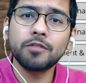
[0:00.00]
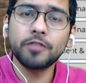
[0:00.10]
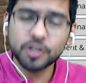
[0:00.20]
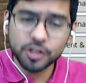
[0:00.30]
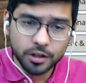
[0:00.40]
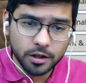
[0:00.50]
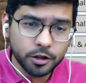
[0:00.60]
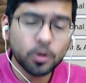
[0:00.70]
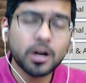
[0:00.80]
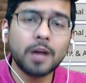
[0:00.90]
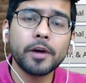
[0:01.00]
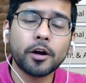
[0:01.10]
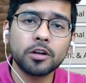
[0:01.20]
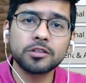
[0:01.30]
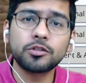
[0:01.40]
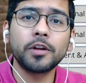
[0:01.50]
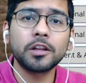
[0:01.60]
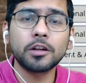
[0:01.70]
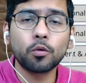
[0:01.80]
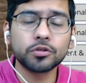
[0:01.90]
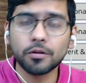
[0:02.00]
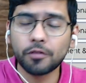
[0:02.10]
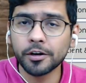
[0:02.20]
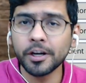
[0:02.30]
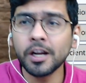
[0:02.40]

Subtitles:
which you come across during the course of audit